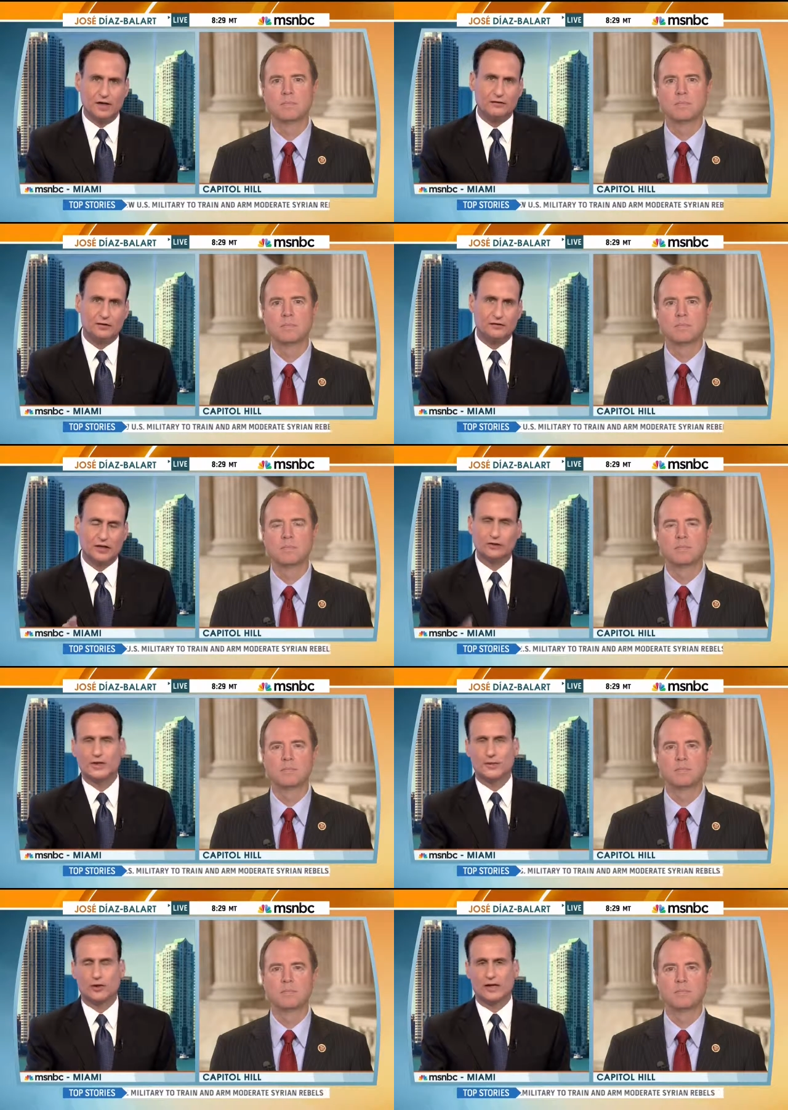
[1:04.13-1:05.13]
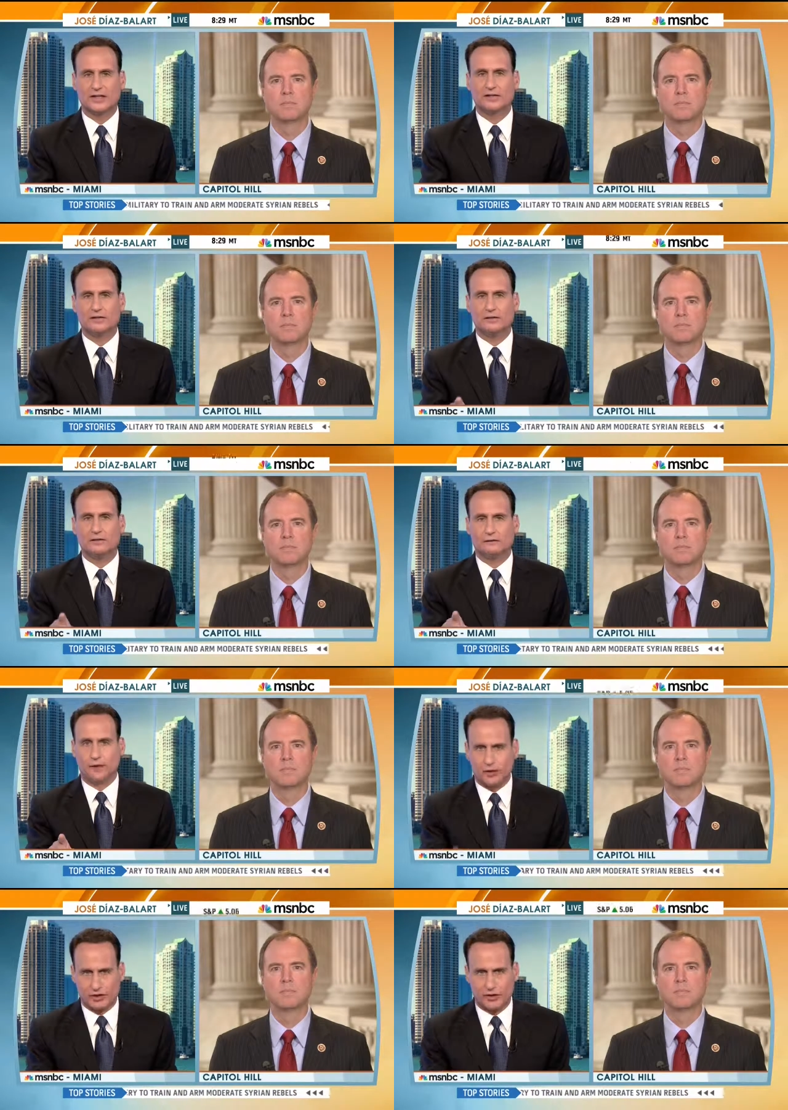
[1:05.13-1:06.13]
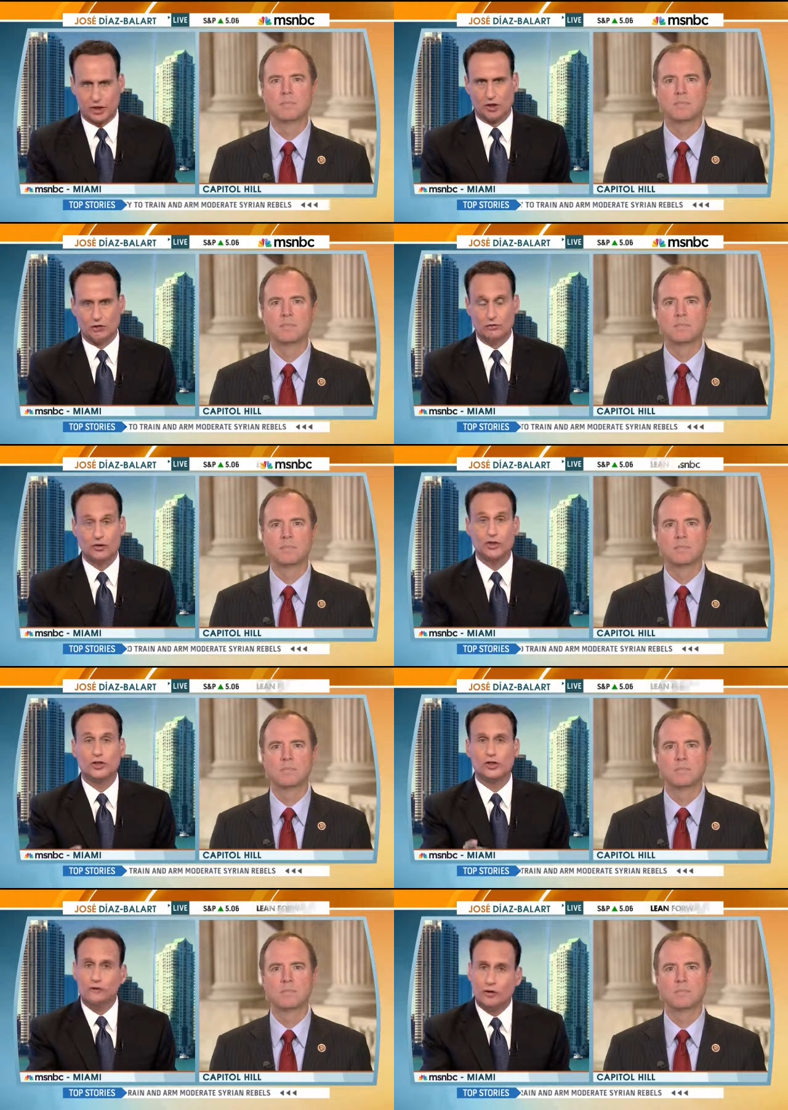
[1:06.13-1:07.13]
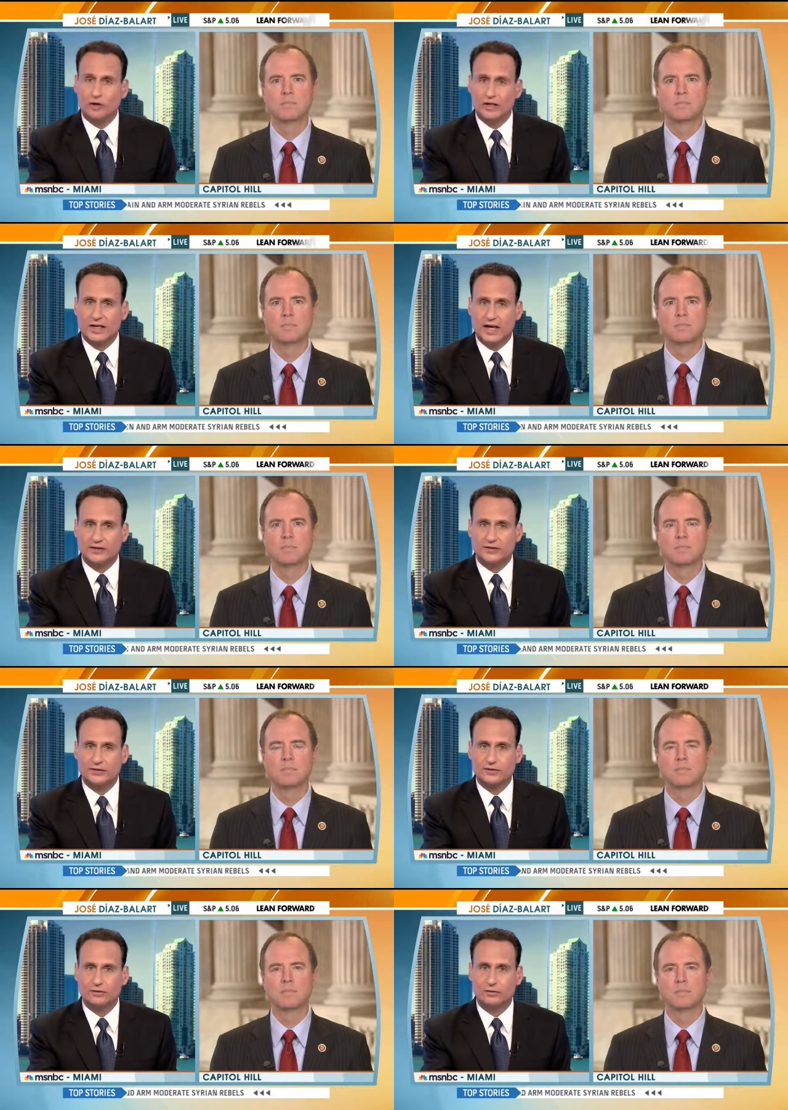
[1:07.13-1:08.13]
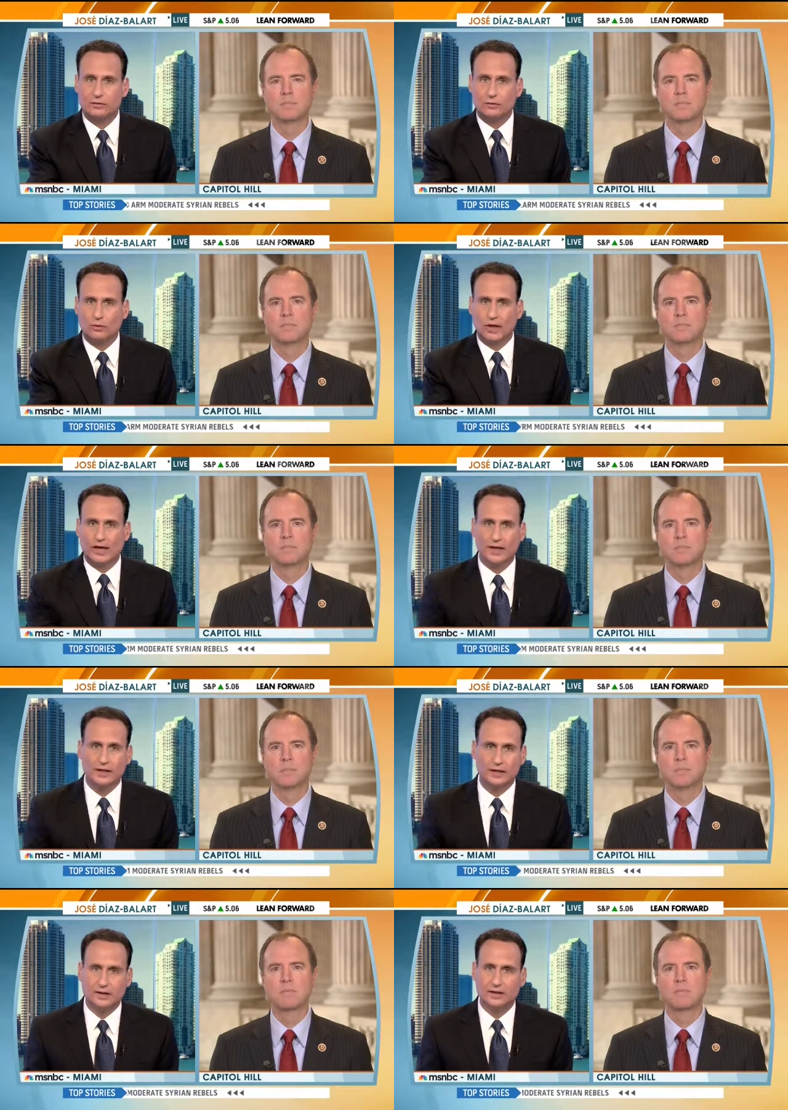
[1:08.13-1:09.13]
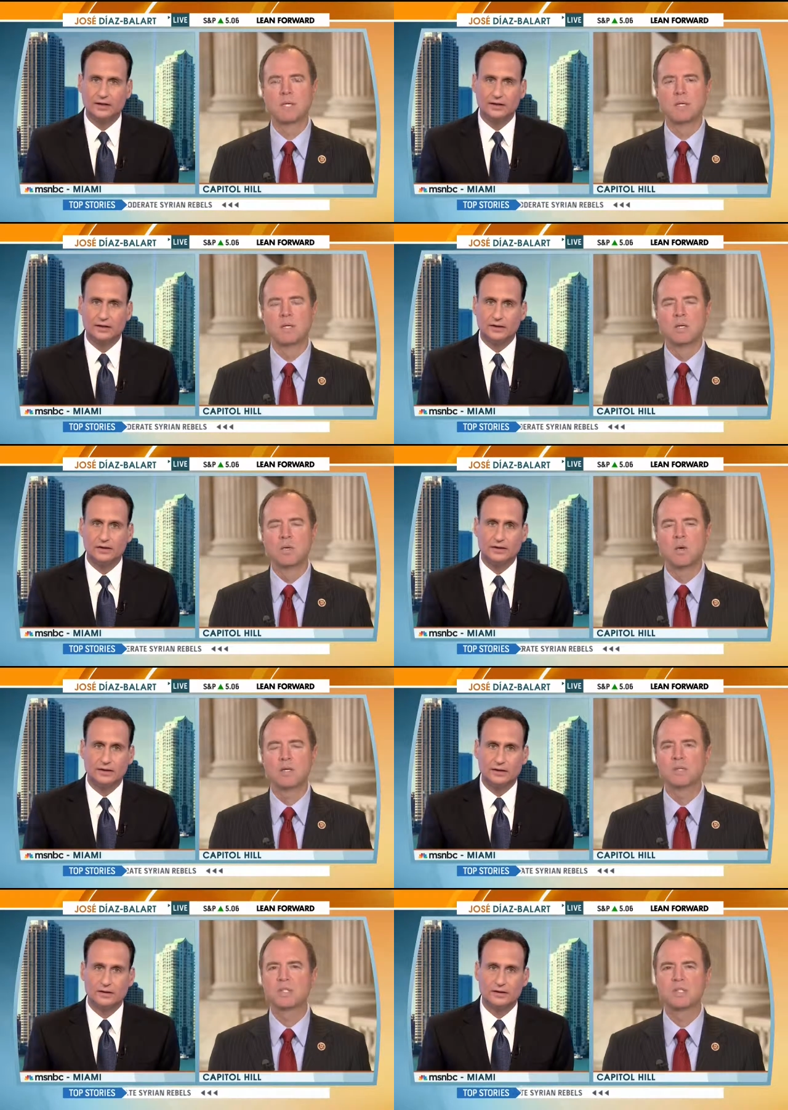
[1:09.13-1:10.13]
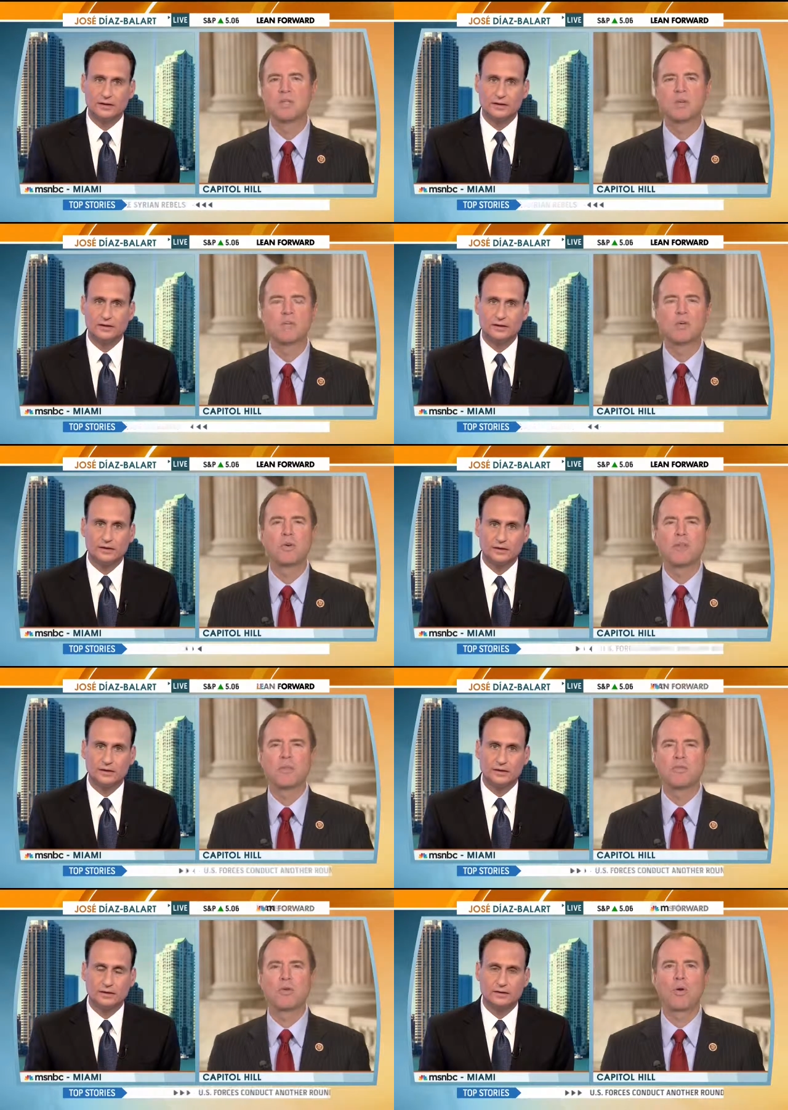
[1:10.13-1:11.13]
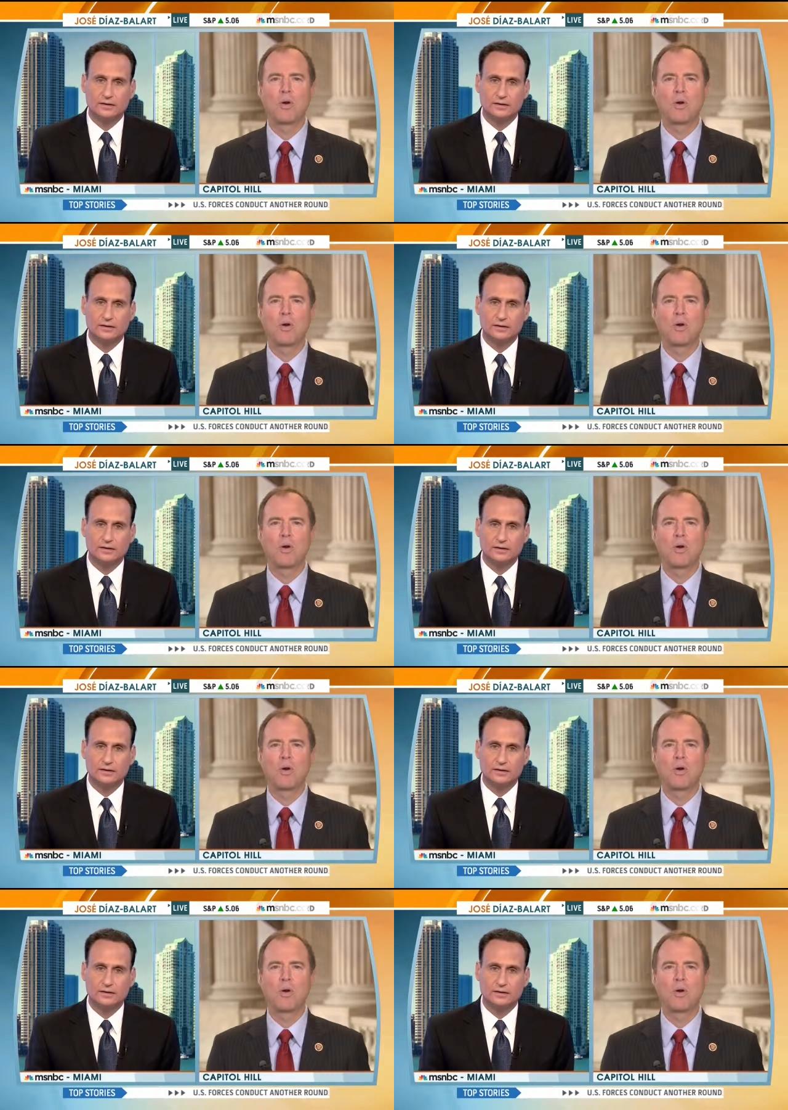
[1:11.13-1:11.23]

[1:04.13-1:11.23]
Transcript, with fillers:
Speaker 1: of your fellow Democrats voted no. You voted yes. Why?
Speaker 2: Well, it was a difficult vote, I think, for